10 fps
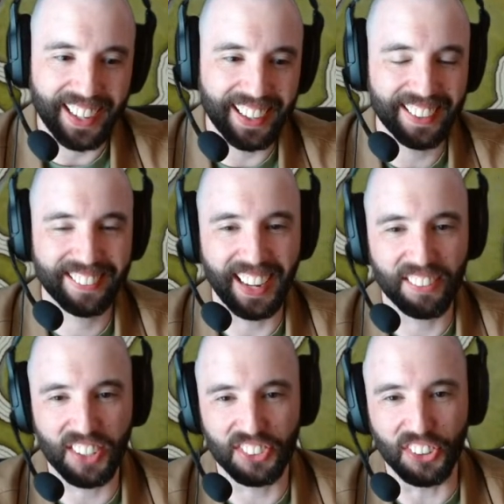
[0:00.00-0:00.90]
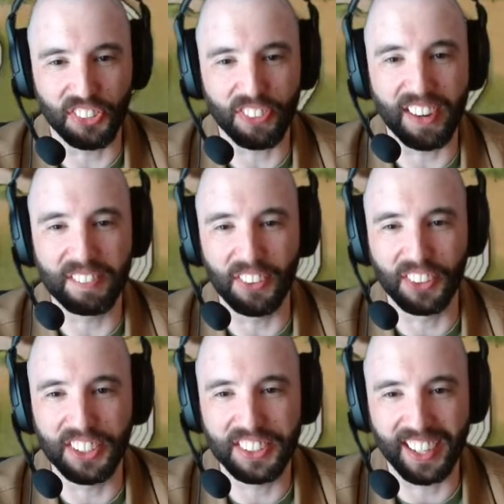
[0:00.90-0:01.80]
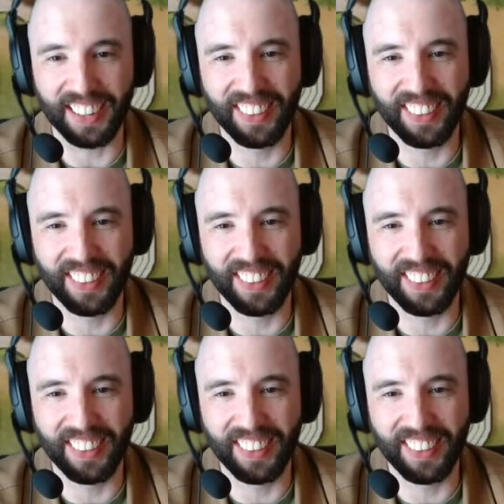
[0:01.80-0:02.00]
Sam says, don't threaten me with a good time.